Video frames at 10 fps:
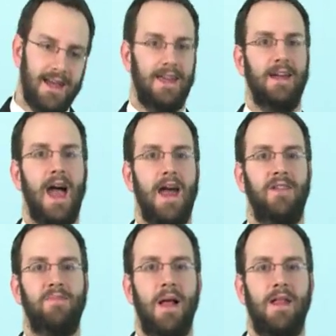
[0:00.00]
you got to
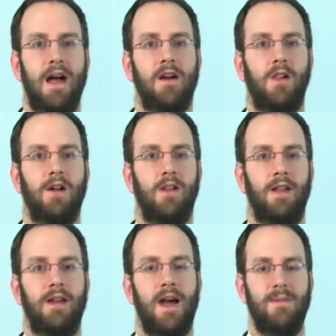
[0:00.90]
spell it out
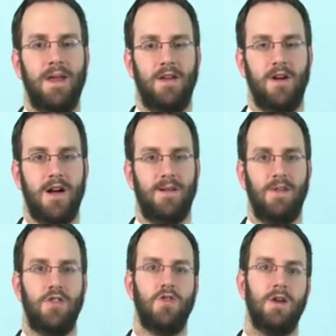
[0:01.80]
clearly. You got to make your
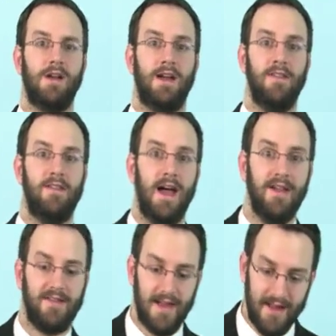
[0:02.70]
arguments short,
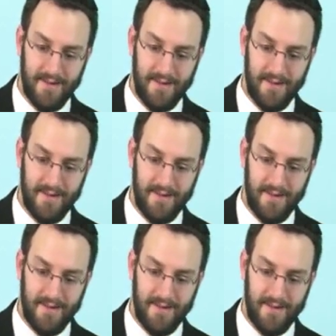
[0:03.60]
concise,